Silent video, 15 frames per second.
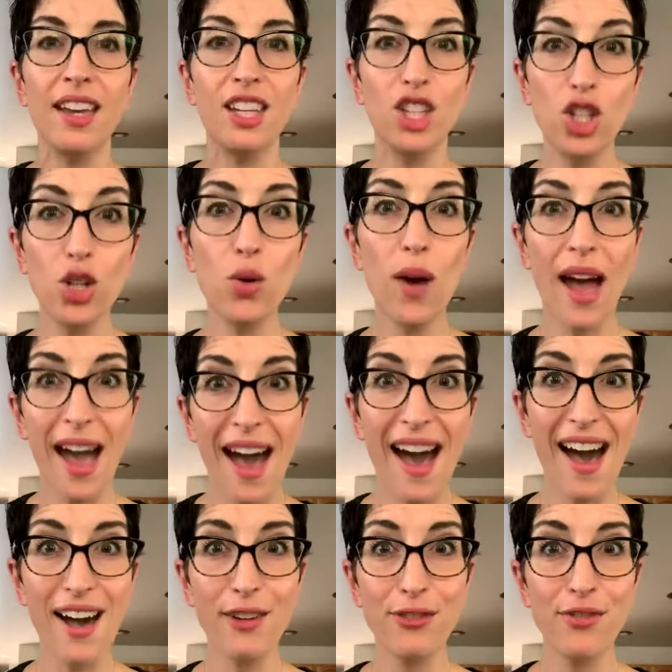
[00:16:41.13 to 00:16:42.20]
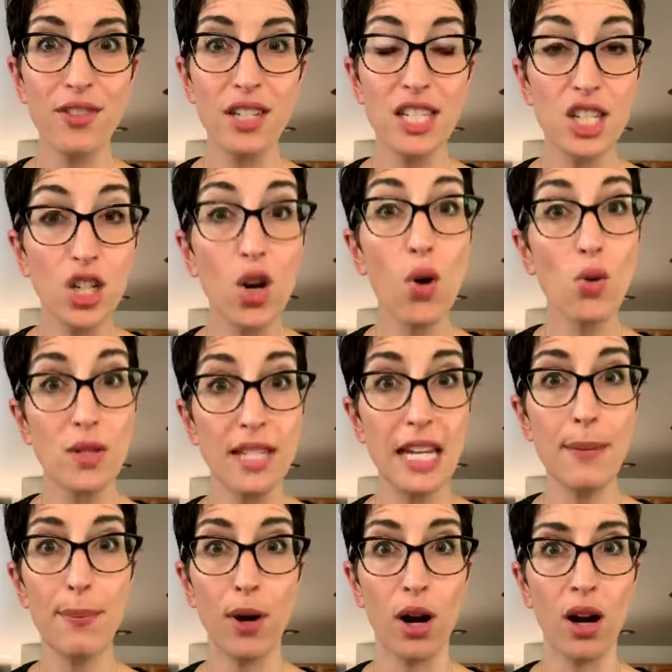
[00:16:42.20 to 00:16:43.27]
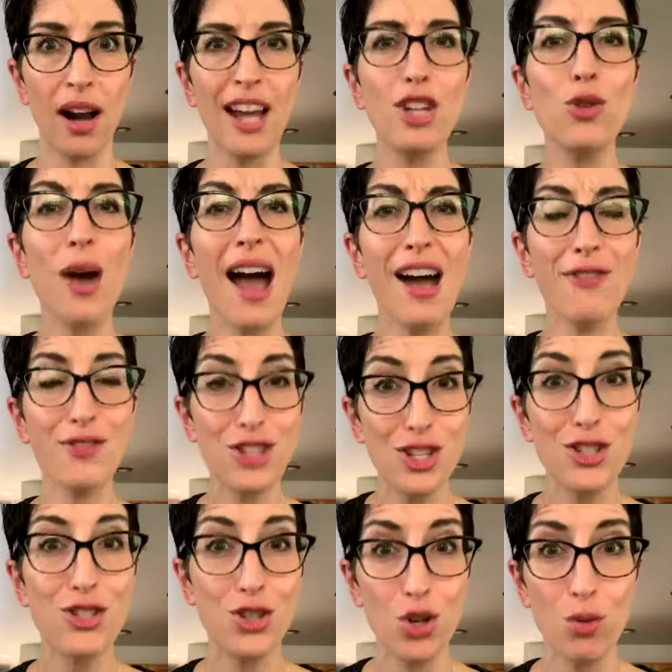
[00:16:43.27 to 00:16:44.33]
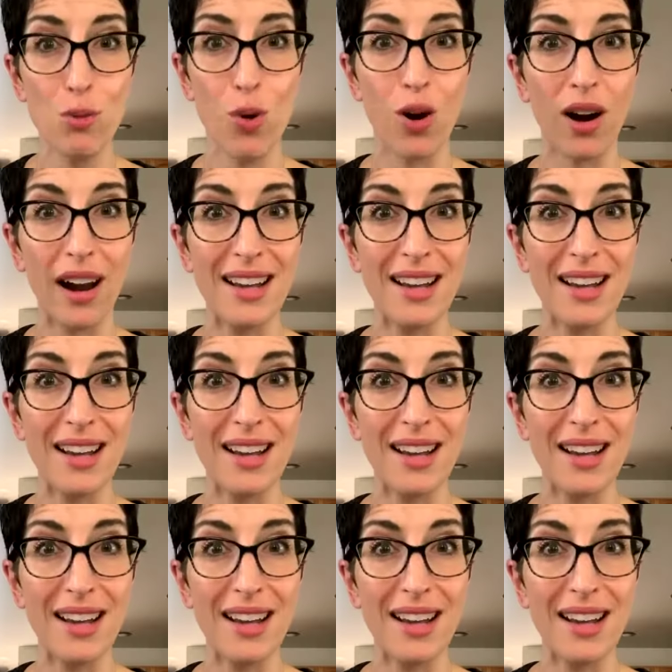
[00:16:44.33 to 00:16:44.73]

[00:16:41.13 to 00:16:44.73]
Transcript: you have to go deeper and you have to do more.